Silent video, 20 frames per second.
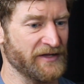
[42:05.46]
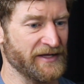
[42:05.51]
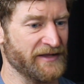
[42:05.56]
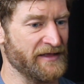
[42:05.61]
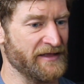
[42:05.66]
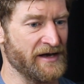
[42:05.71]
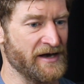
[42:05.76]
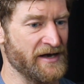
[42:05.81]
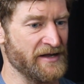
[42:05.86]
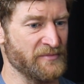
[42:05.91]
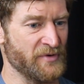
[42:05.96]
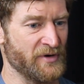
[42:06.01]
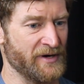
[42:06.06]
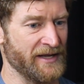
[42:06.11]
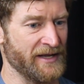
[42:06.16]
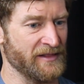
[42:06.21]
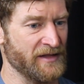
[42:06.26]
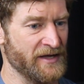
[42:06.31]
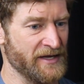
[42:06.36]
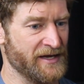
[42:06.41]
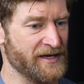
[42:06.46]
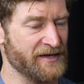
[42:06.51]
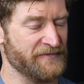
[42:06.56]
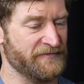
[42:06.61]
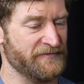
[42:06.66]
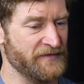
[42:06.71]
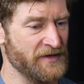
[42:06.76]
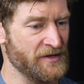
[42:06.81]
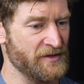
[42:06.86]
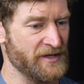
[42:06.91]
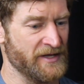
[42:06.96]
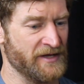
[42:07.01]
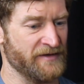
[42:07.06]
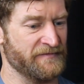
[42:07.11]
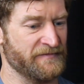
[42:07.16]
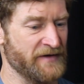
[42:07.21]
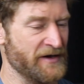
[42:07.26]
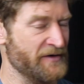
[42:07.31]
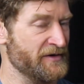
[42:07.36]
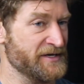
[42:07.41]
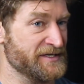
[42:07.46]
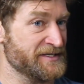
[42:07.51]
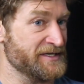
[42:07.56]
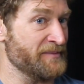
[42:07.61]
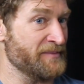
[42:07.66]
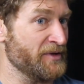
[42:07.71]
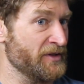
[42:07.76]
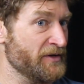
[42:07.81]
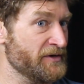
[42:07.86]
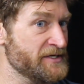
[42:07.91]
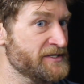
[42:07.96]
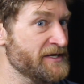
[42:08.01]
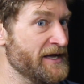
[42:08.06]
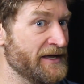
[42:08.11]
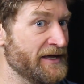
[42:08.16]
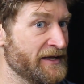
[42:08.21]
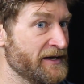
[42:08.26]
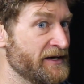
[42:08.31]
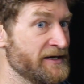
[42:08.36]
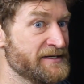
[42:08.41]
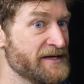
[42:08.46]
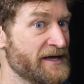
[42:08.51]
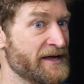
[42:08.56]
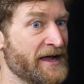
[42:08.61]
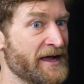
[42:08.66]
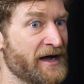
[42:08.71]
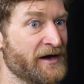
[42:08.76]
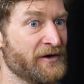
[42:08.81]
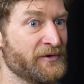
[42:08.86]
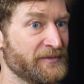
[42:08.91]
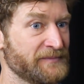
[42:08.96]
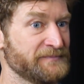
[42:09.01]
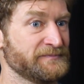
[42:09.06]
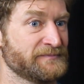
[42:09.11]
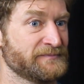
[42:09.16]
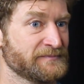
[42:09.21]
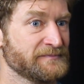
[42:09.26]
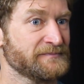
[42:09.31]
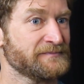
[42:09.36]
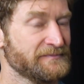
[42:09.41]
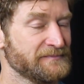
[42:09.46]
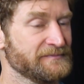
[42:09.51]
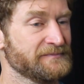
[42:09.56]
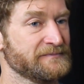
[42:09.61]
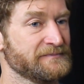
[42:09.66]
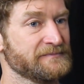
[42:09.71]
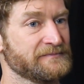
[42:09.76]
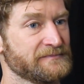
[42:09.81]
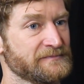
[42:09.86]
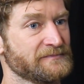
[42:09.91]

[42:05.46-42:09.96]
like that anymore. I like feeling very similar day in and day out. Mm. Yeah,